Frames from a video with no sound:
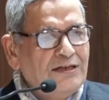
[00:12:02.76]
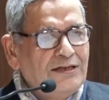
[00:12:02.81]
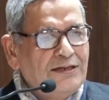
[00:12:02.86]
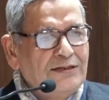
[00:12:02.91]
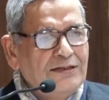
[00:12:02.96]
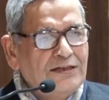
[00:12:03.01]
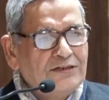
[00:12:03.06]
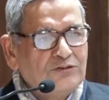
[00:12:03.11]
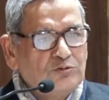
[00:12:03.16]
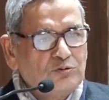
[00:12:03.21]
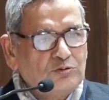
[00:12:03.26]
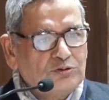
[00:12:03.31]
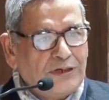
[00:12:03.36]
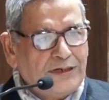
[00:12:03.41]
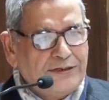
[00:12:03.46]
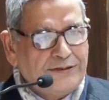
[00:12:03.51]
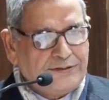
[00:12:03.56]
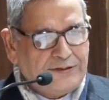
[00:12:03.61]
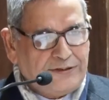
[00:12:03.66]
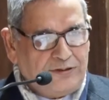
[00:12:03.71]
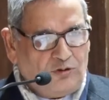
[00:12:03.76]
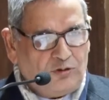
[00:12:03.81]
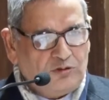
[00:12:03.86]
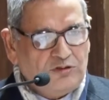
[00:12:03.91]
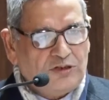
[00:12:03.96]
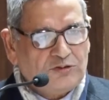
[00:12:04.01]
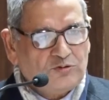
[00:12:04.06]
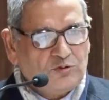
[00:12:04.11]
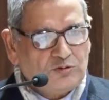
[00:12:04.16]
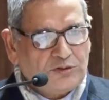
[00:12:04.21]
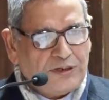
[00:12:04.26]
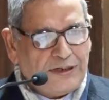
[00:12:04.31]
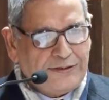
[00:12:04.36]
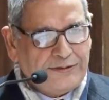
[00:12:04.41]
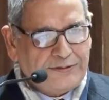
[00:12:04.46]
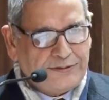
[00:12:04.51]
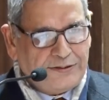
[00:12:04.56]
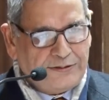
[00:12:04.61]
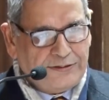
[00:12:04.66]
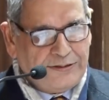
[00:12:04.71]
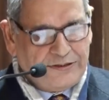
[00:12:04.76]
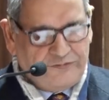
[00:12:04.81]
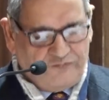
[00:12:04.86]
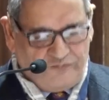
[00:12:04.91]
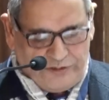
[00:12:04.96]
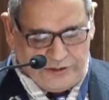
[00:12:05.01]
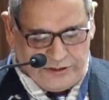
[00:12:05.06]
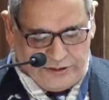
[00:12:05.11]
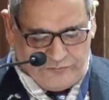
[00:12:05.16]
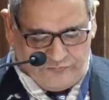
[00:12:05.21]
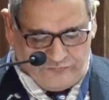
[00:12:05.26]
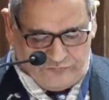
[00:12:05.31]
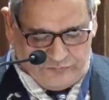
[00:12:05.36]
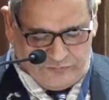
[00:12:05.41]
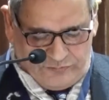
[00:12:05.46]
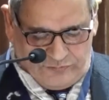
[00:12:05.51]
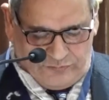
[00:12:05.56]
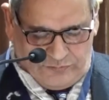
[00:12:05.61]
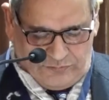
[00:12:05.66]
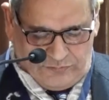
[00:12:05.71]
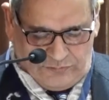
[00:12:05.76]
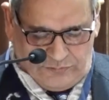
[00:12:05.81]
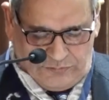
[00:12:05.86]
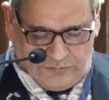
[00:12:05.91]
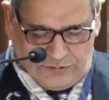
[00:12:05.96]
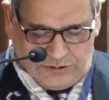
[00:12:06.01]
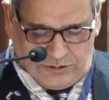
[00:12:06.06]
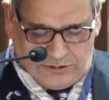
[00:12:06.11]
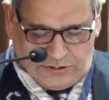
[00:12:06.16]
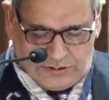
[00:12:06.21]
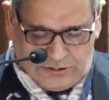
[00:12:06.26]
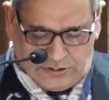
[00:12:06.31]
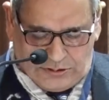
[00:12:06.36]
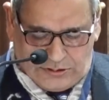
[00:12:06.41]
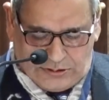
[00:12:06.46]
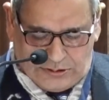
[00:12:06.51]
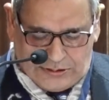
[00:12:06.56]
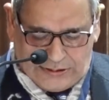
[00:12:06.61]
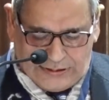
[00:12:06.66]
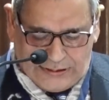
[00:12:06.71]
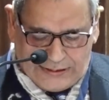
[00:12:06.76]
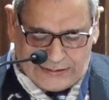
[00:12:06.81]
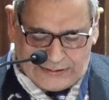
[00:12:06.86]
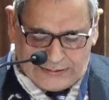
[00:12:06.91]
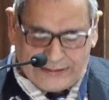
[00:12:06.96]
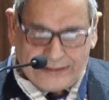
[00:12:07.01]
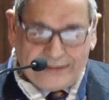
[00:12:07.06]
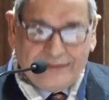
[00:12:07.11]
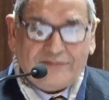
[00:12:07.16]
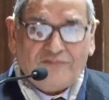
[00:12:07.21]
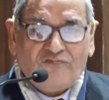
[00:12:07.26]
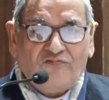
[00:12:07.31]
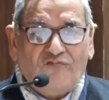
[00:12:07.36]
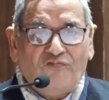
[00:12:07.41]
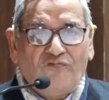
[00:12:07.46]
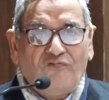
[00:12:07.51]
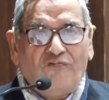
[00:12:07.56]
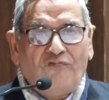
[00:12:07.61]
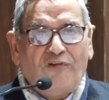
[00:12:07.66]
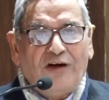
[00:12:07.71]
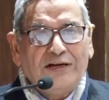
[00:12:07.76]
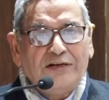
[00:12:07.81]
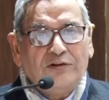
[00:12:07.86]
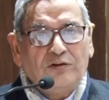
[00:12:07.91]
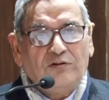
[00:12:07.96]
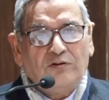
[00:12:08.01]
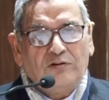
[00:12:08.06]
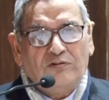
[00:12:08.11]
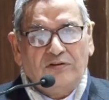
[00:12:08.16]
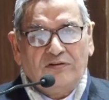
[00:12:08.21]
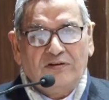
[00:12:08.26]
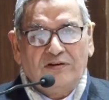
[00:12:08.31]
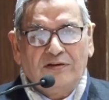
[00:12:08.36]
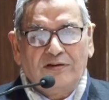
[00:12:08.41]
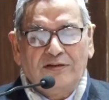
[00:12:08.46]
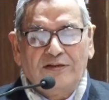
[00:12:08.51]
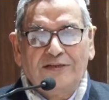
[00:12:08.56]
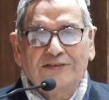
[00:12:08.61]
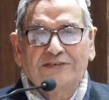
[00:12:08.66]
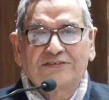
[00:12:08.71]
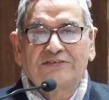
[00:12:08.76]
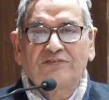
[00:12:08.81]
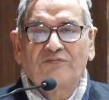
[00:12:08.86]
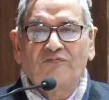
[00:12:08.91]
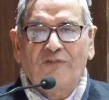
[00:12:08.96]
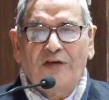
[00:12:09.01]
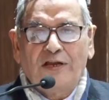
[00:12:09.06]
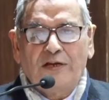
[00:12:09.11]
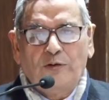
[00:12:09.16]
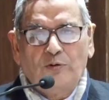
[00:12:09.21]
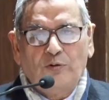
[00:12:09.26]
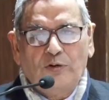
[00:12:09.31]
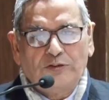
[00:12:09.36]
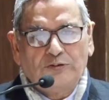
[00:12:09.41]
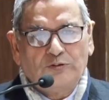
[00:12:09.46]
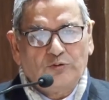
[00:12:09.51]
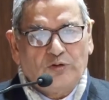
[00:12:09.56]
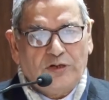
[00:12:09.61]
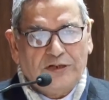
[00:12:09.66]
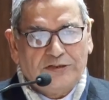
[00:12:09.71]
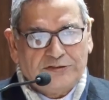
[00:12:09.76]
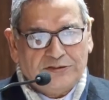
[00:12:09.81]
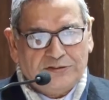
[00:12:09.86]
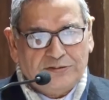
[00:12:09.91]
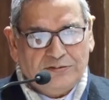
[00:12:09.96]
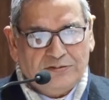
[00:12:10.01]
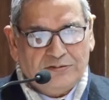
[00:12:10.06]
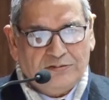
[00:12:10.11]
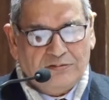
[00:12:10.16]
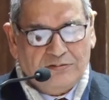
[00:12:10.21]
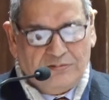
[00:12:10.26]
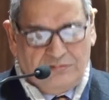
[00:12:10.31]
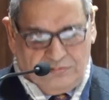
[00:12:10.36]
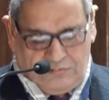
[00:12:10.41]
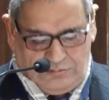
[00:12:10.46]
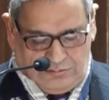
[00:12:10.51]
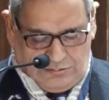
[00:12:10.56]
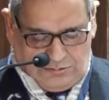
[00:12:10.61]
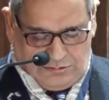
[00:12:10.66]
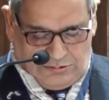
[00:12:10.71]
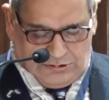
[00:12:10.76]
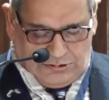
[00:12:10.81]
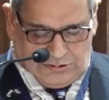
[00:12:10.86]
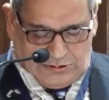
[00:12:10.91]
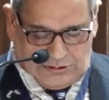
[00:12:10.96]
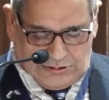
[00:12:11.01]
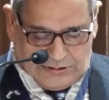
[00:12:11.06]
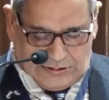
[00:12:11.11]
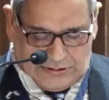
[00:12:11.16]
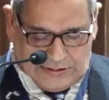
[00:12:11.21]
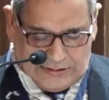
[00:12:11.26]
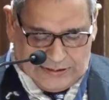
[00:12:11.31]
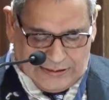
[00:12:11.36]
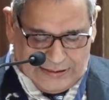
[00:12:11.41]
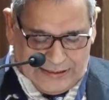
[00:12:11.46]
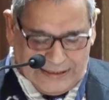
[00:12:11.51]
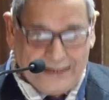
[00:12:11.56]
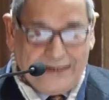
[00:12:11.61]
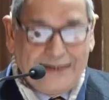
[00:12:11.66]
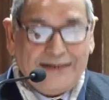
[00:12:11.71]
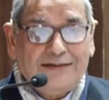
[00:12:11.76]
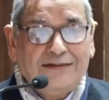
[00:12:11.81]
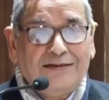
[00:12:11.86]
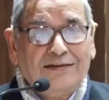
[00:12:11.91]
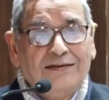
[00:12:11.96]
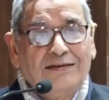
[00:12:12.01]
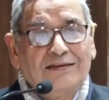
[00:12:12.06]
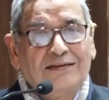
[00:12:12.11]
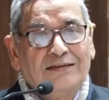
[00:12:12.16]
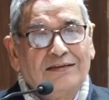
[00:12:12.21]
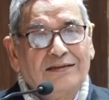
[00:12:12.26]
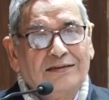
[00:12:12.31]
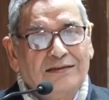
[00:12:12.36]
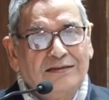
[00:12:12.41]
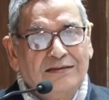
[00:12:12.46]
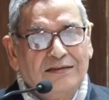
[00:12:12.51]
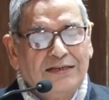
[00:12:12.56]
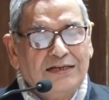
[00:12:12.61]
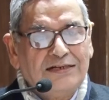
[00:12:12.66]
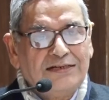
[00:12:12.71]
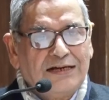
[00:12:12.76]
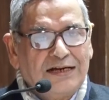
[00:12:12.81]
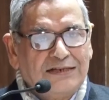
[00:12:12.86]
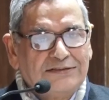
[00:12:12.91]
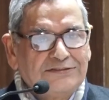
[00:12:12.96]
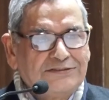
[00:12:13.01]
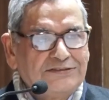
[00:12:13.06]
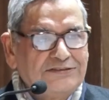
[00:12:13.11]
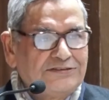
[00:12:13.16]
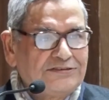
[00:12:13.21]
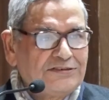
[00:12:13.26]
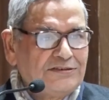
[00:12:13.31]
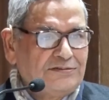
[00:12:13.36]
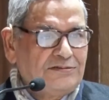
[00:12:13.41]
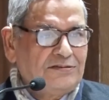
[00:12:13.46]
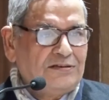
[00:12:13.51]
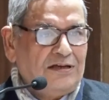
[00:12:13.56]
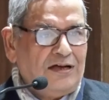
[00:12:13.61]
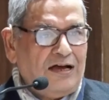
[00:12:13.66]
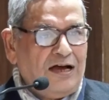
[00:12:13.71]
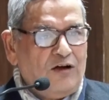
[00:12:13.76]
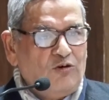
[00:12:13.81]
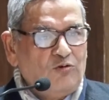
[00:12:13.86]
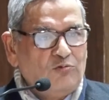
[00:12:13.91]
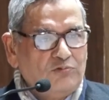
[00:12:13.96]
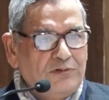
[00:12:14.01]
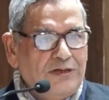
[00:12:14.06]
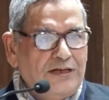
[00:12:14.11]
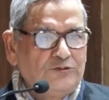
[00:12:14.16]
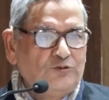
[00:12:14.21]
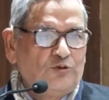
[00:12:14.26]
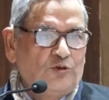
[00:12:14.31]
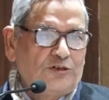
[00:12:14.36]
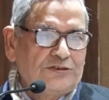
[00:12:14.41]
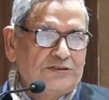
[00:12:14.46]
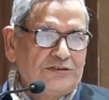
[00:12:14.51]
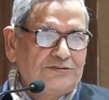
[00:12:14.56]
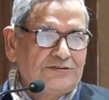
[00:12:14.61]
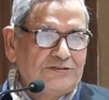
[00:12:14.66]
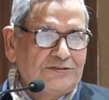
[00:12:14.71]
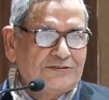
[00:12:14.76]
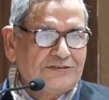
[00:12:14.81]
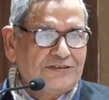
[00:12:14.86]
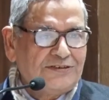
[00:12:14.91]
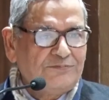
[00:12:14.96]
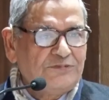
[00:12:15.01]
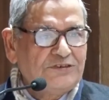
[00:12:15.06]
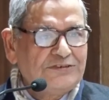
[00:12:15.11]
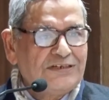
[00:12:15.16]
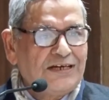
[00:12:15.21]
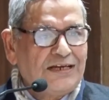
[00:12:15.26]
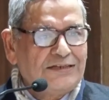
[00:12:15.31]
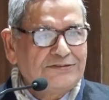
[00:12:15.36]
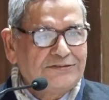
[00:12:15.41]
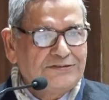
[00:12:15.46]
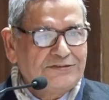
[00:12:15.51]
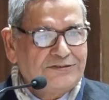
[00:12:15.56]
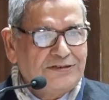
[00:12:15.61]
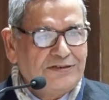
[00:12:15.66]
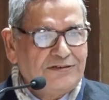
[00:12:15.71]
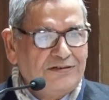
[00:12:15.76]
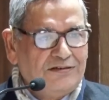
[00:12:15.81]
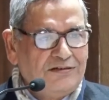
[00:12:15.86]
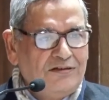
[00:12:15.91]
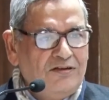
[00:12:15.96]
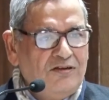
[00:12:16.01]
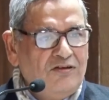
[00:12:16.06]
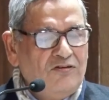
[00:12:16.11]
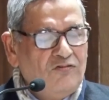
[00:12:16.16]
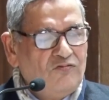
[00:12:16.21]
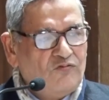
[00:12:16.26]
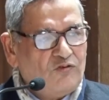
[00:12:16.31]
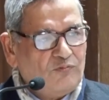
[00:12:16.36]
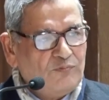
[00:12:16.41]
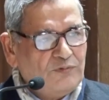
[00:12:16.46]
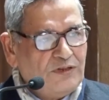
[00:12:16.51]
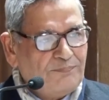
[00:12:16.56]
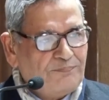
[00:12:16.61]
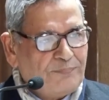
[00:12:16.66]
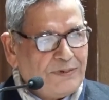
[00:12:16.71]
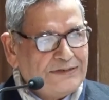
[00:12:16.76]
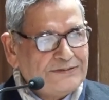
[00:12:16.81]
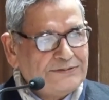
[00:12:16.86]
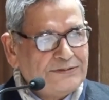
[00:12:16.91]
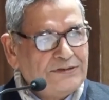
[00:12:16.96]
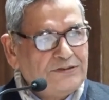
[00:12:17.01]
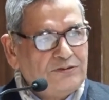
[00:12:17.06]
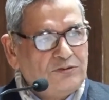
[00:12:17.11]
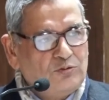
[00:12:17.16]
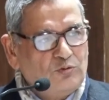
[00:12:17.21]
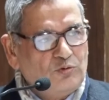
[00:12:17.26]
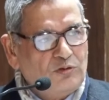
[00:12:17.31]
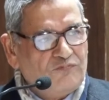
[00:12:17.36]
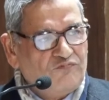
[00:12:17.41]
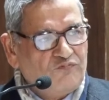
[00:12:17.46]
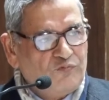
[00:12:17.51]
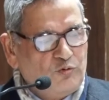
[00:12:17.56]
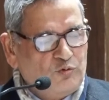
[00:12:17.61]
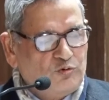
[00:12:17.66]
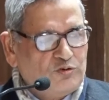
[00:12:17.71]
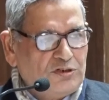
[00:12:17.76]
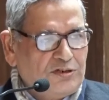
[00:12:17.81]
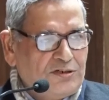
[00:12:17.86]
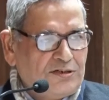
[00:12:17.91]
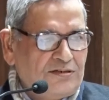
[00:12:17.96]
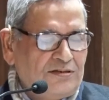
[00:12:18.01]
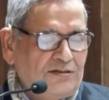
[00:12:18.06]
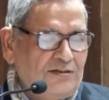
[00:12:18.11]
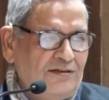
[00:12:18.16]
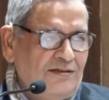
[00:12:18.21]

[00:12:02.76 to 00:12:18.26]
in the society, on the society that we live. And then what is value education and the transition, how the education system is transiting from the present to the future.